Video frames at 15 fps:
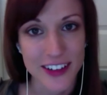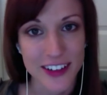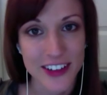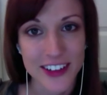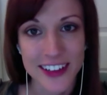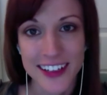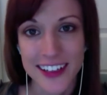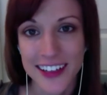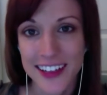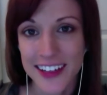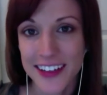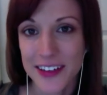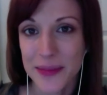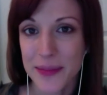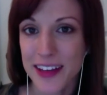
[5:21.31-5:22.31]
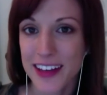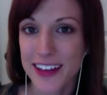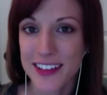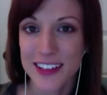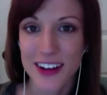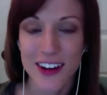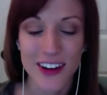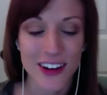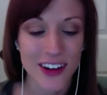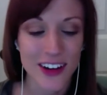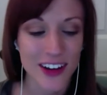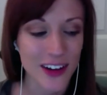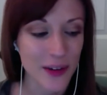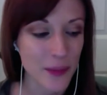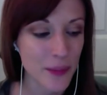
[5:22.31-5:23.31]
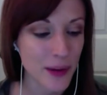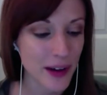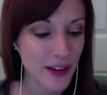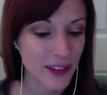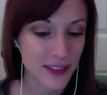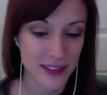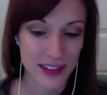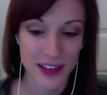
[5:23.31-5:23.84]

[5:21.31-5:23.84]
You're going to hear me talk about,